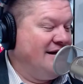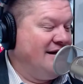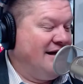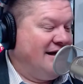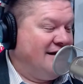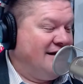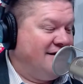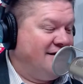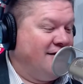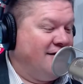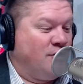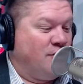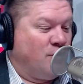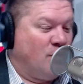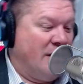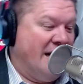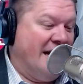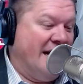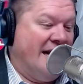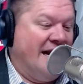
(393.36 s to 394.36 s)
in the
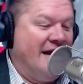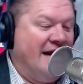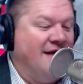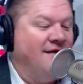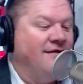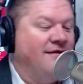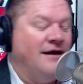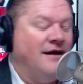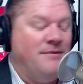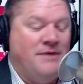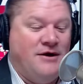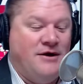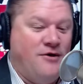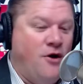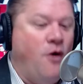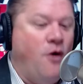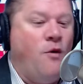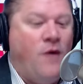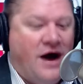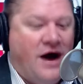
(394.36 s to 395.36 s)
greeting, I mean,
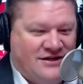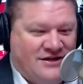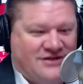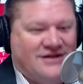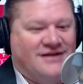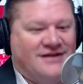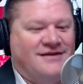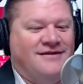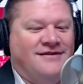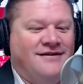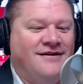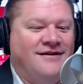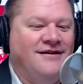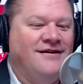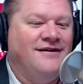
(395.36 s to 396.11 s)
go watch it.